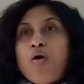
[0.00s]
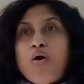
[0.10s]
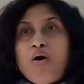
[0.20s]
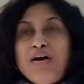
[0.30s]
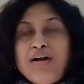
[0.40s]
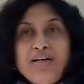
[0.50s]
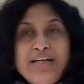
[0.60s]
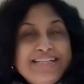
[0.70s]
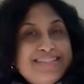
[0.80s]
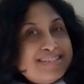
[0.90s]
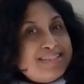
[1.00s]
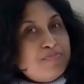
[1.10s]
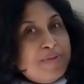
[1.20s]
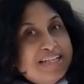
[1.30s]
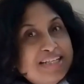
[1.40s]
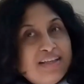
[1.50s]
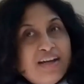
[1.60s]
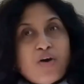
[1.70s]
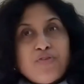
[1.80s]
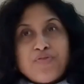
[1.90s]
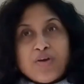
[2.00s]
Or it's this building of